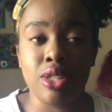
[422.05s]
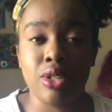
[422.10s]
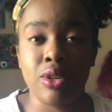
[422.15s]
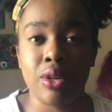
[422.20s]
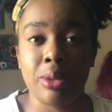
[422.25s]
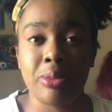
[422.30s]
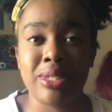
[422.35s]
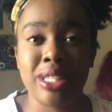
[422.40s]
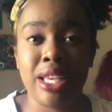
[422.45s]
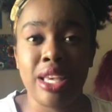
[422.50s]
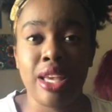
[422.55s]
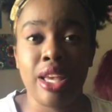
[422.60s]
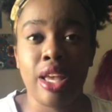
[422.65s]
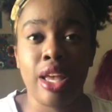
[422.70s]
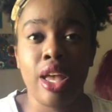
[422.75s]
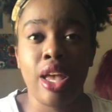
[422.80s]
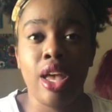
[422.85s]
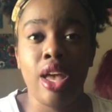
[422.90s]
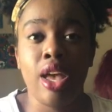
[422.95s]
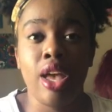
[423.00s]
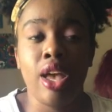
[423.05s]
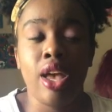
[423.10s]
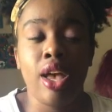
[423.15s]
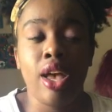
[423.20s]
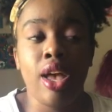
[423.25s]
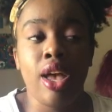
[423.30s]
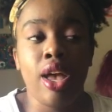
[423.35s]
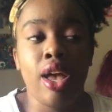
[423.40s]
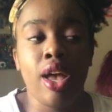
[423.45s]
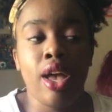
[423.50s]
You know what I'm saying?
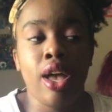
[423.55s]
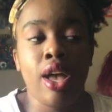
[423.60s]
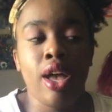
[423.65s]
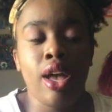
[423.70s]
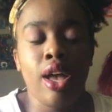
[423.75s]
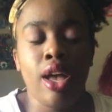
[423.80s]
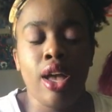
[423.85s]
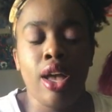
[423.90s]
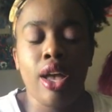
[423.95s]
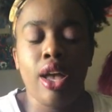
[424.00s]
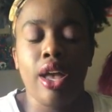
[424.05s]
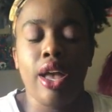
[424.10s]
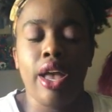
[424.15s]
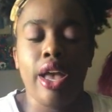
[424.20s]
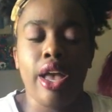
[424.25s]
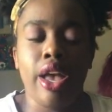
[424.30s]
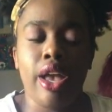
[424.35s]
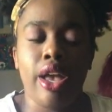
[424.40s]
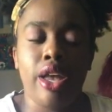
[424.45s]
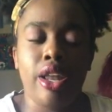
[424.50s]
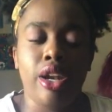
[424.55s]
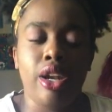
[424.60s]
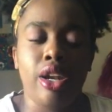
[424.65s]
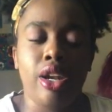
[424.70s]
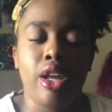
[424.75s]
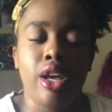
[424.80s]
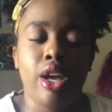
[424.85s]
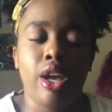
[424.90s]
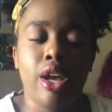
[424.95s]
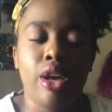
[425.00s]
And